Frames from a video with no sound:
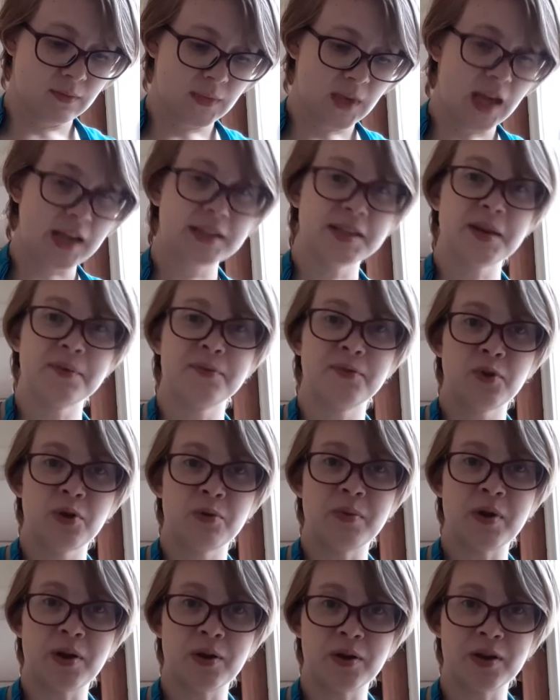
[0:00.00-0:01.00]
Except for
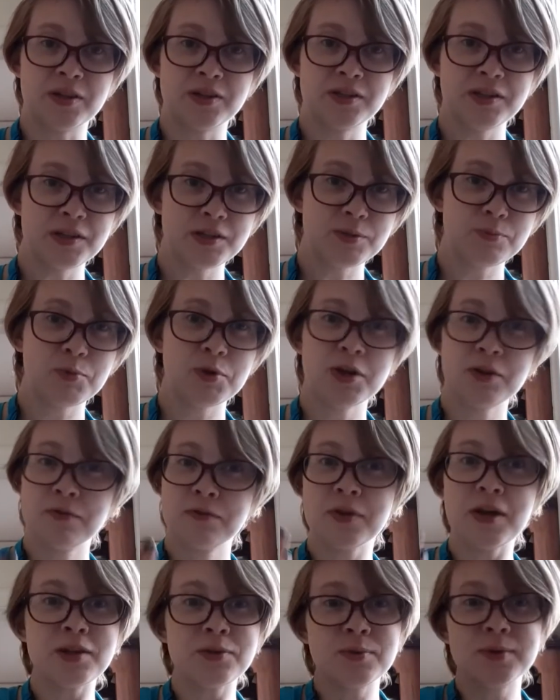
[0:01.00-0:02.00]
American cheese. But if
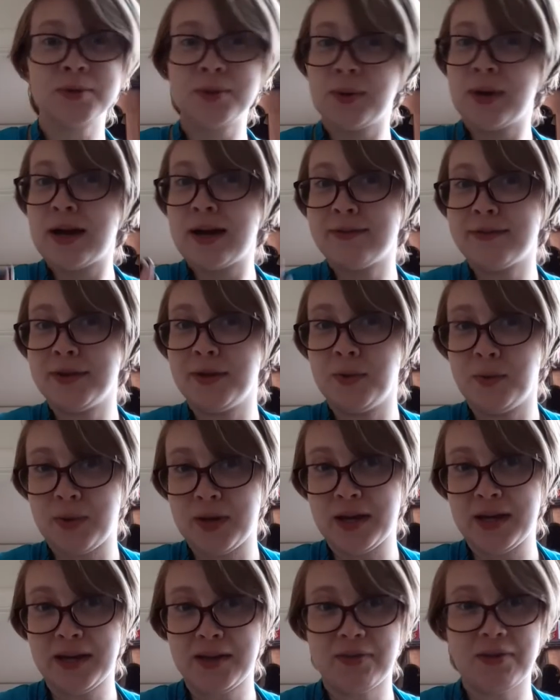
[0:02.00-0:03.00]
that's what you have and you
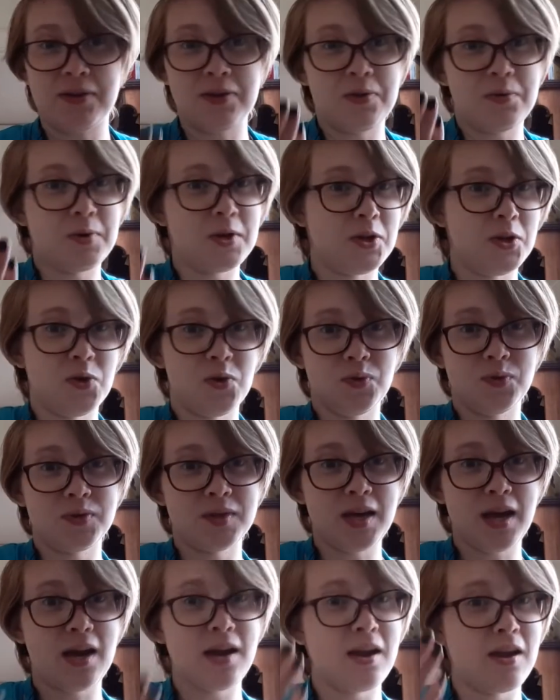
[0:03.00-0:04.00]
like, then you can use
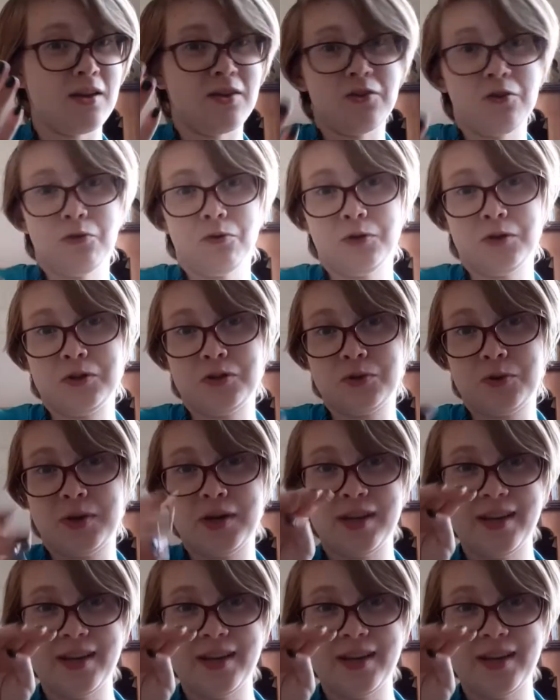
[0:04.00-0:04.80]
that and you'll enjoy